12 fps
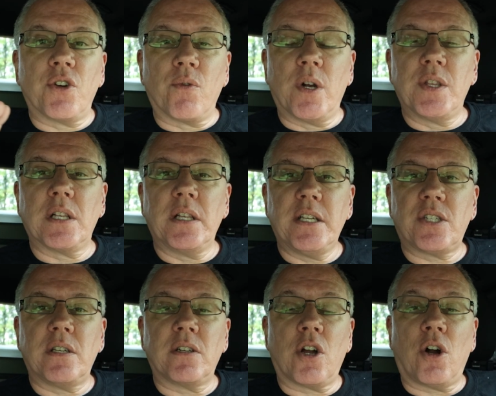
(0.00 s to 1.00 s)
to run the
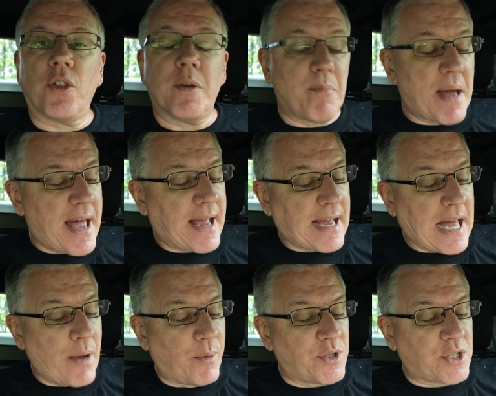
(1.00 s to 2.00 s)
list and call them back,
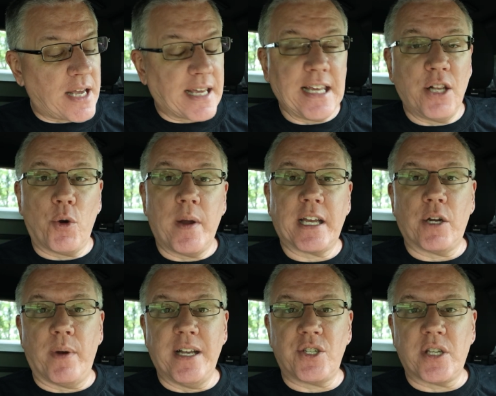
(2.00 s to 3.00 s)
I would say Kilo
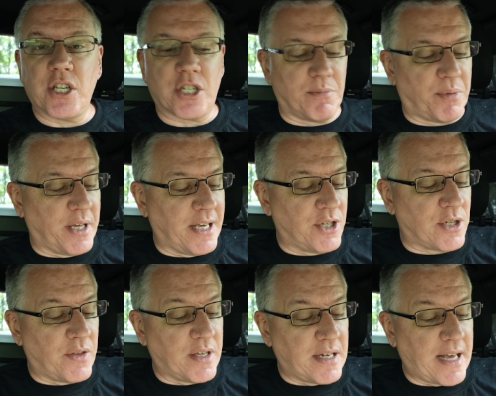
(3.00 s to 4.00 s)
Echo 8 station, please.
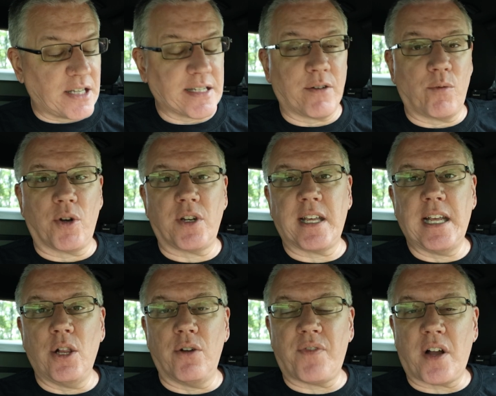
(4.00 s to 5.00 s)
And then next, I'd work to
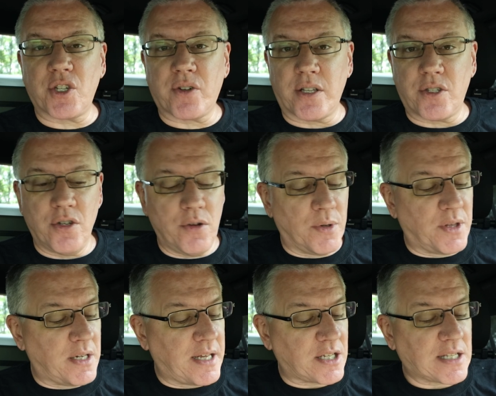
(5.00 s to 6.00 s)
Kilo Foxtrot 2.
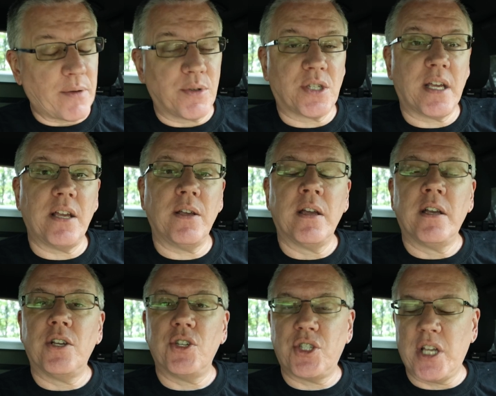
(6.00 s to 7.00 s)
And then next, I would say
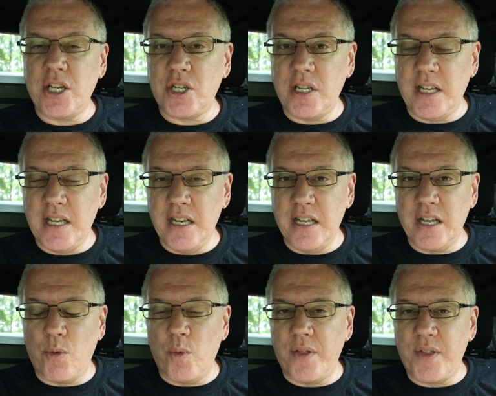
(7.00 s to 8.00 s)
station
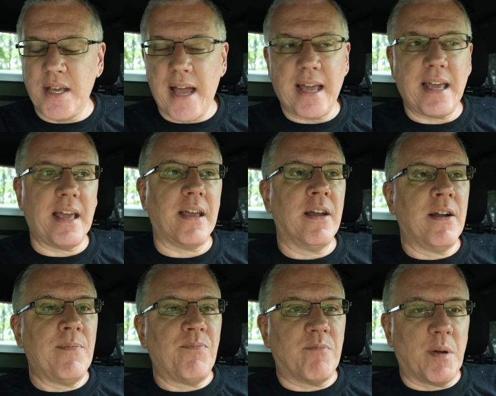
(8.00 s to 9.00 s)
ending with Yankee.
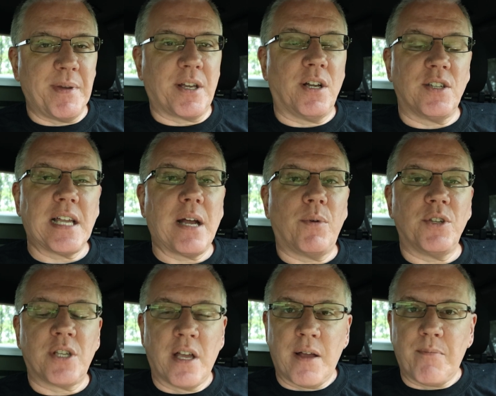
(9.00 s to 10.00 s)
But because I
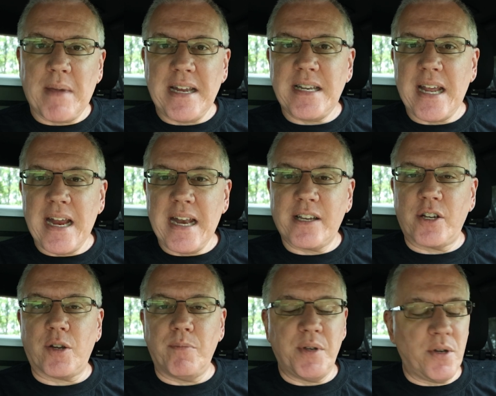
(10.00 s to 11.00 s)
was maintaining a
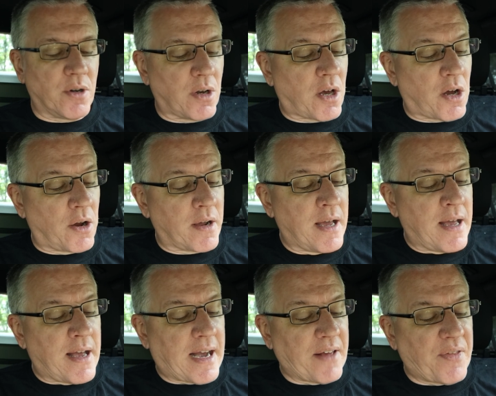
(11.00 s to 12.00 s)
computer log,
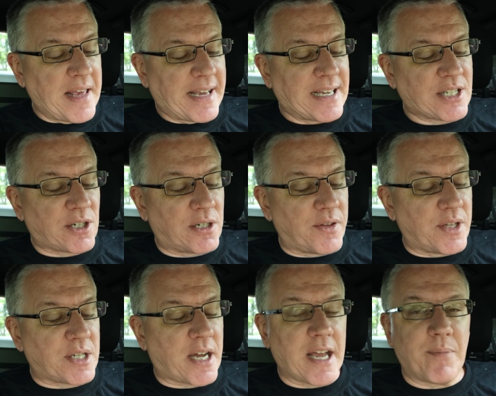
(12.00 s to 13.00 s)
I think I started
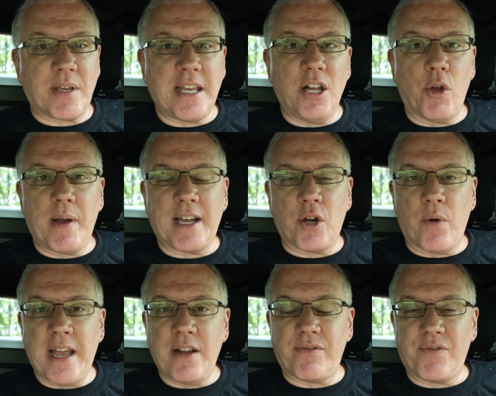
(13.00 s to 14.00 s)
the type Kilo Echo
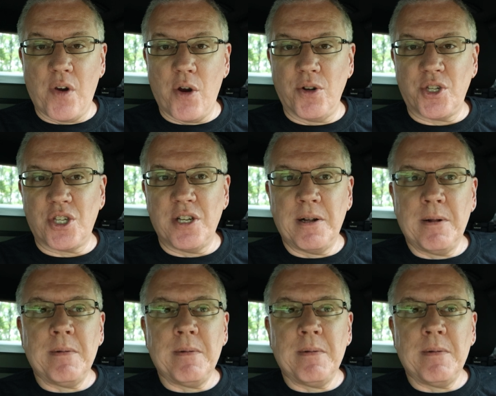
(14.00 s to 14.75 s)
8 first.